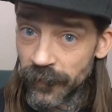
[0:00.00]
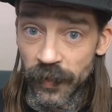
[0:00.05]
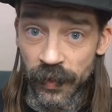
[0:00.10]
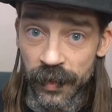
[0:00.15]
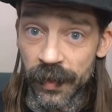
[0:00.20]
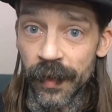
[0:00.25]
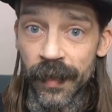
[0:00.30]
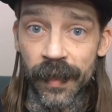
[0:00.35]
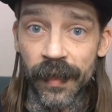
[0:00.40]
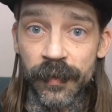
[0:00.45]

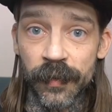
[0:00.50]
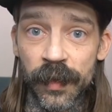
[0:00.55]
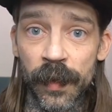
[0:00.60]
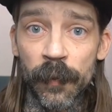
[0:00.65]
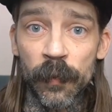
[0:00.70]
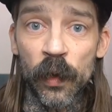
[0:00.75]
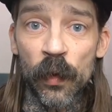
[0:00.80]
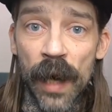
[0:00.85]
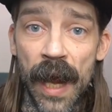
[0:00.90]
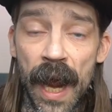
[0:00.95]

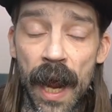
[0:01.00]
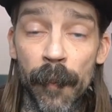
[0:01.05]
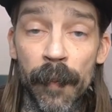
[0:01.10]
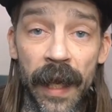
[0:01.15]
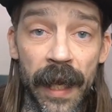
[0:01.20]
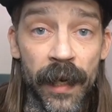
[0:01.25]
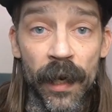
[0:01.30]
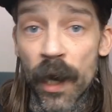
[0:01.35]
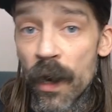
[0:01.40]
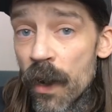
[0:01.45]
to grab.
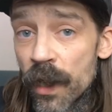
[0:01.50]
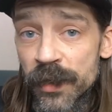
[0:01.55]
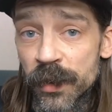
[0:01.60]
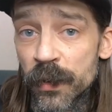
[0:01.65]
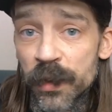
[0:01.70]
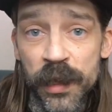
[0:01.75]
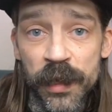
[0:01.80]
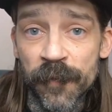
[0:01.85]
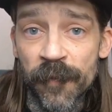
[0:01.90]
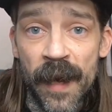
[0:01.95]
And I
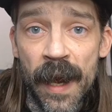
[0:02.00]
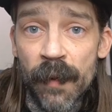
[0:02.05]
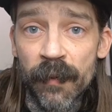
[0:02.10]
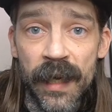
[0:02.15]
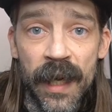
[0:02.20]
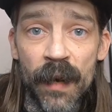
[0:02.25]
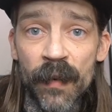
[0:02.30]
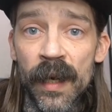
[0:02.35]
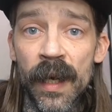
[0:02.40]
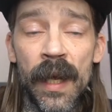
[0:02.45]
also just
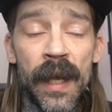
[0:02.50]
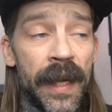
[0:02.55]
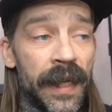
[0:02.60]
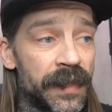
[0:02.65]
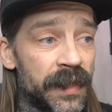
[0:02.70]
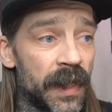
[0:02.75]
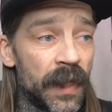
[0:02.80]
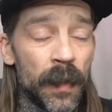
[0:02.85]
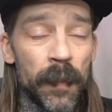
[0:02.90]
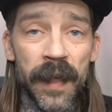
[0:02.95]
found out
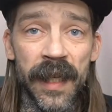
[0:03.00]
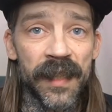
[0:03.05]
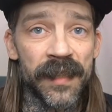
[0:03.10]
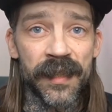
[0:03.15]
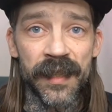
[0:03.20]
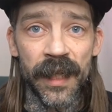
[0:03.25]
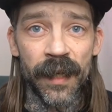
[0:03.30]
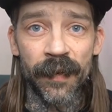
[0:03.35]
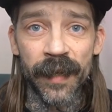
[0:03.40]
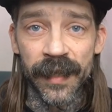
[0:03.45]
it's going to be a
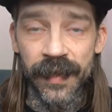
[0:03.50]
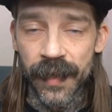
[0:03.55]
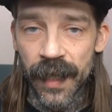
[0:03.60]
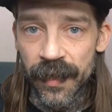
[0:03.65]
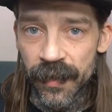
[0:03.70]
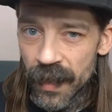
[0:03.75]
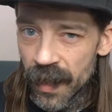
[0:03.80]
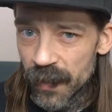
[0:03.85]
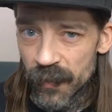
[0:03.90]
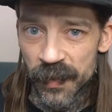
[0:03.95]
series. I
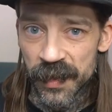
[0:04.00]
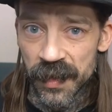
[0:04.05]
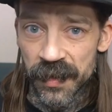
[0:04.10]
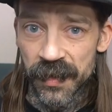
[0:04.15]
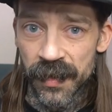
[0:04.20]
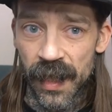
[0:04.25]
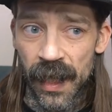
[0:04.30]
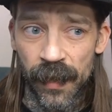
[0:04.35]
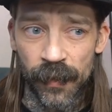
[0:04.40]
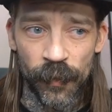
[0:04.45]
thought it was a
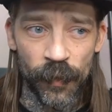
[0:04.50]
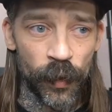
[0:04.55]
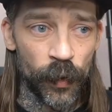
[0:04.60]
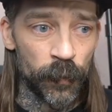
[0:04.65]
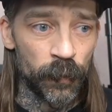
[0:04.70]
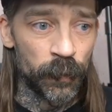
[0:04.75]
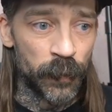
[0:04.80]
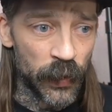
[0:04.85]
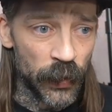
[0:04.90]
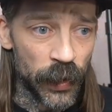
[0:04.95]

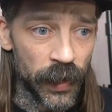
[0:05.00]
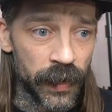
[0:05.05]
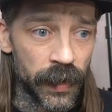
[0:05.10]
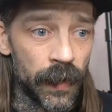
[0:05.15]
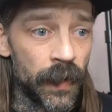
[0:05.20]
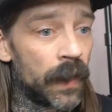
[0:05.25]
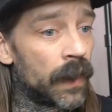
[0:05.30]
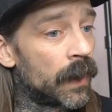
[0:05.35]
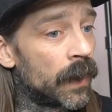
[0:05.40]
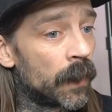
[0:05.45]
standalone book,
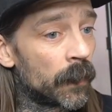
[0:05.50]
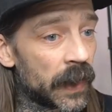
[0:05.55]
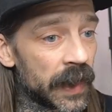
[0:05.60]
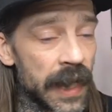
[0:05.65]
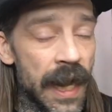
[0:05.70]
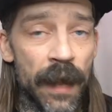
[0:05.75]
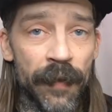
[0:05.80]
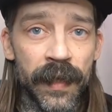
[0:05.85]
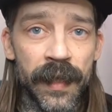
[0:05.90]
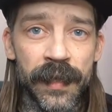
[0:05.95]
but
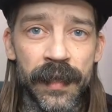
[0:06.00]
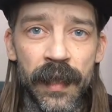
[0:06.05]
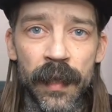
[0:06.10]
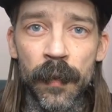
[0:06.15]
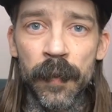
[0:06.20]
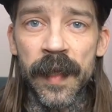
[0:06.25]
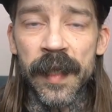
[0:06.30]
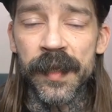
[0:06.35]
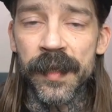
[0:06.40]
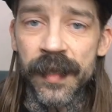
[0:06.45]
now that it's going
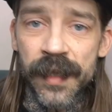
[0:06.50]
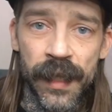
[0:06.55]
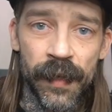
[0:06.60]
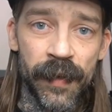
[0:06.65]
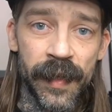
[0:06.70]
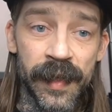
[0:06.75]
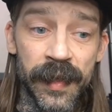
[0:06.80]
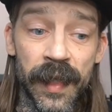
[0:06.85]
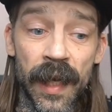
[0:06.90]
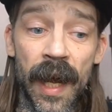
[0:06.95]
to be a
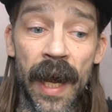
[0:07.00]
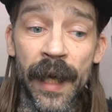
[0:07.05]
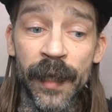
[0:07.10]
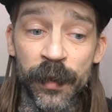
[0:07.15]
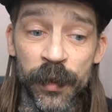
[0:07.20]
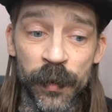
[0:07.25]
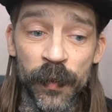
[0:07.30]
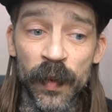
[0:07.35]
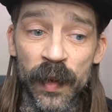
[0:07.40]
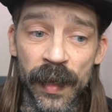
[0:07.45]
series, I
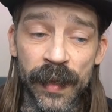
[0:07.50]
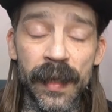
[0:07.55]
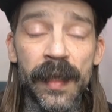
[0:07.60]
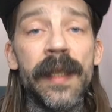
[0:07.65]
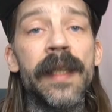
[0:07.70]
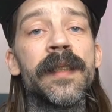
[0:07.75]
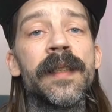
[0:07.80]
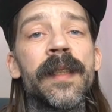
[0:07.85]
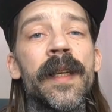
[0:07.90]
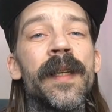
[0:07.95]
do think that
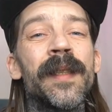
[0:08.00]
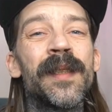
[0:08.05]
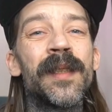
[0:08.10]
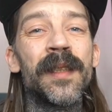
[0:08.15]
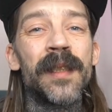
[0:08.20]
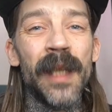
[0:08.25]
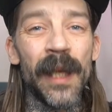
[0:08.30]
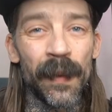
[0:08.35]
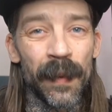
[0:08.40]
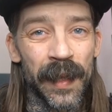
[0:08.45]
that's a
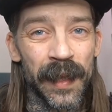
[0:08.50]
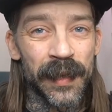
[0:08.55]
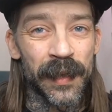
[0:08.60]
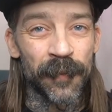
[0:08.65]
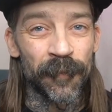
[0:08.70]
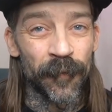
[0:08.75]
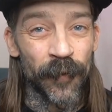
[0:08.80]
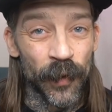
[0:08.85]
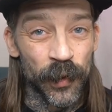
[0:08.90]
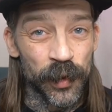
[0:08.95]

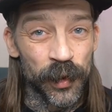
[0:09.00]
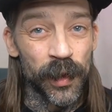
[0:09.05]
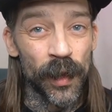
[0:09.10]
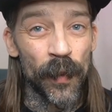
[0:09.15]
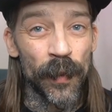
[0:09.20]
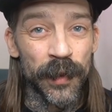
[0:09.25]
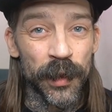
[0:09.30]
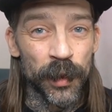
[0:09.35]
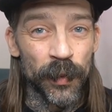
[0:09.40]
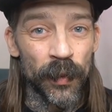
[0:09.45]
series for
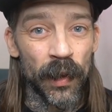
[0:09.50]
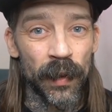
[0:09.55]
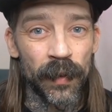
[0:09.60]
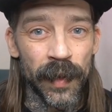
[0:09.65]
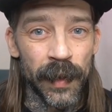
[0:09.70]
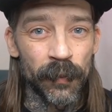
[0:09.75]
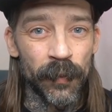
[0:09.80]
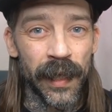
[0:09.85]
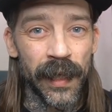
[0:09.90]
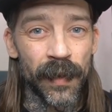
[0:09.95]
slow and
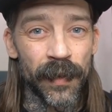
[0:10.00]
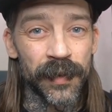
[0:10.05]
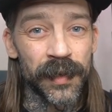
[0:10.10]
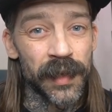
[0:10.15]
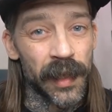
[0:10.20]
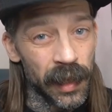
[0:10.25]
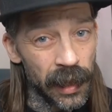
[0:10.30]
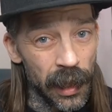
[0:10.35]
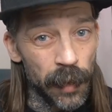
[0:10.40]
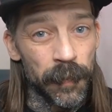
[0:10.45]
struggling readers
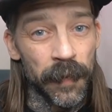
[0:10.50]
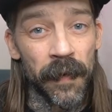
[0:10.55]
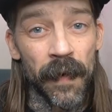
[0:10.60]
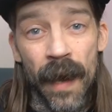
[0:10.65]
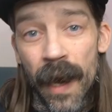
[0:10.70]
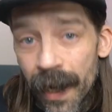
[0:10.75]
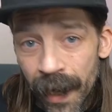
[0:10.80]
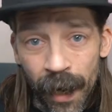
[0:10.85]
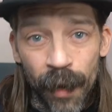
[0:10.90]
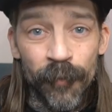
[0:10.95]
to keep an
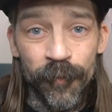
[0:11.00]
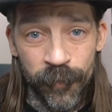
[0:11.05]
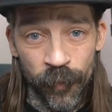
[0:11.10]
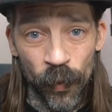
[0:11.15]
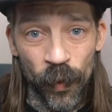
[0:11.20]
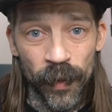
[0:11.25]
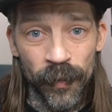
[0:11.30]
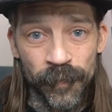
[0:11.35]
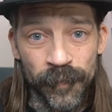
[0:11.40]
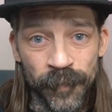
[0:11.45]
eye out
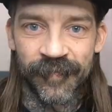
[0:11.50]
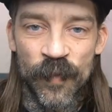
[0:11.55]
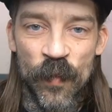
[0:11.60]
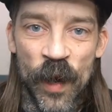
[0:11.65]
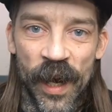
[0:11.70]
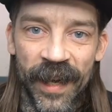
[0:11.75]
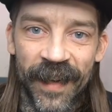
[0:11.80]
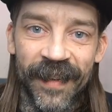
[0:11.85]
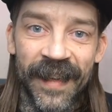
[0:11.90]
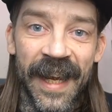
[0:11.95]
for.
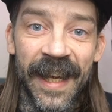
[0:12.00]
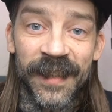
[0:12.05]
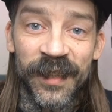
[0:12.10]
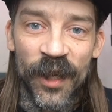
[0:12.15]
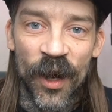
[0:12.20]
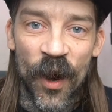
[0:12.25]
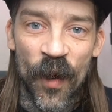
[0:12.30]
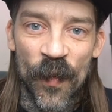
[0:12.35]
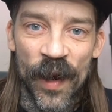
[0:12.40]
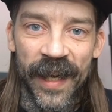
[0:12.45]
Well, as
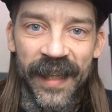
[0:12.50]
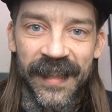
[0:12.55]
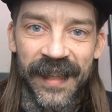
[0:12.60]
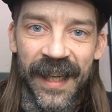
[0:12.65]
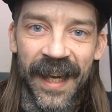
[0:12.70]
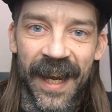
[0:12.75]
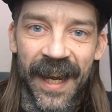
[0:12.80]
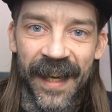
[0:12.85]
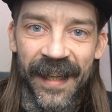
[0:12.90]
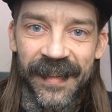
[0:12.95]
always,
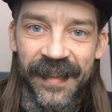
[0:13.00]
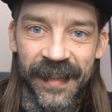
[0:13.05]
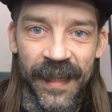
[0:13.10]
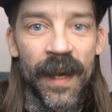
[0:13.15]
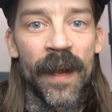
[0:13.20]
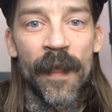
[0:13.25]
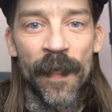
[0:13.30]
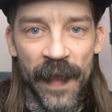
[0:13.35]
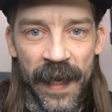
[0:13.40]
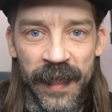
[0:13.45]
guys,
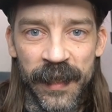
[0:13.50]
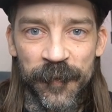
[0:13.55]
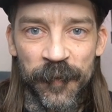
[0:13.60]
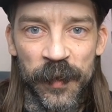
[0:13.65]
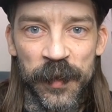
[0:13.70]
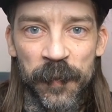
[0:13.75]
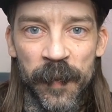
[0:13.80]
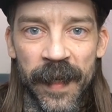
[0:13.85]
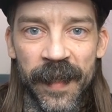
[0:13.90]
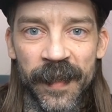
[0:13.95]
thanks
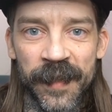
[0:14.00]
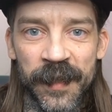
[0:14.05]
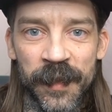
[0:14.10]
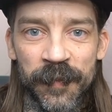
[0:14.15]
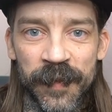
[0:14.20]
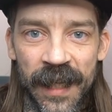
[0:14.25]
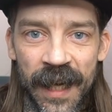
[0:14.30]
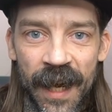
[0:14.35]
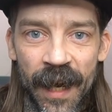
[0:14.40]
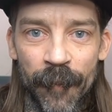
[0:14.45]
for spending
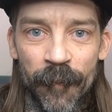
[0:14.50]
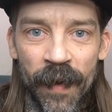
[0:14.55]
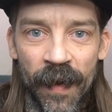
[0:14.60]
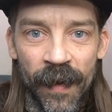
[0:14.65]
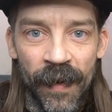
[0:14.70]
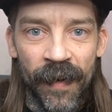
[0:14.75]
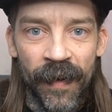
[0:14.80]
some time